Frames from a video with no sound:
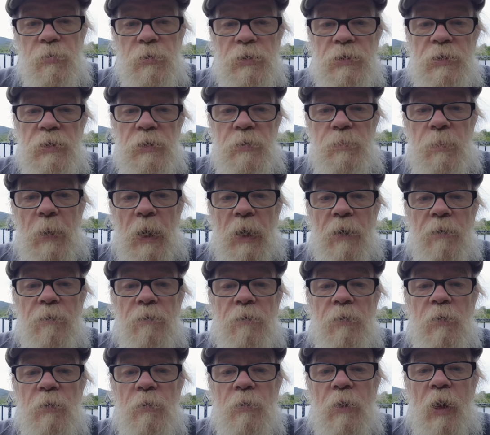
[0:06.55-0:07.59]
which is by
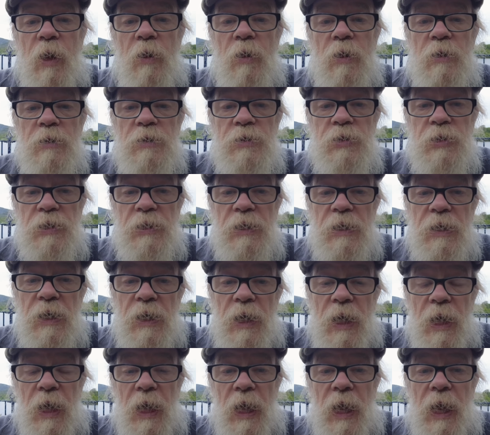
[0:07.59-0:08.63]
Foolography.
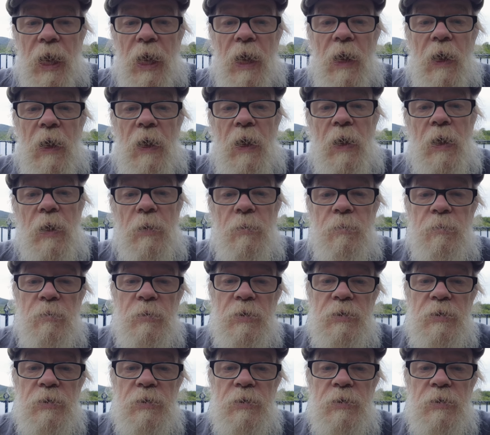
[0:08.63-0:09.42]
Um,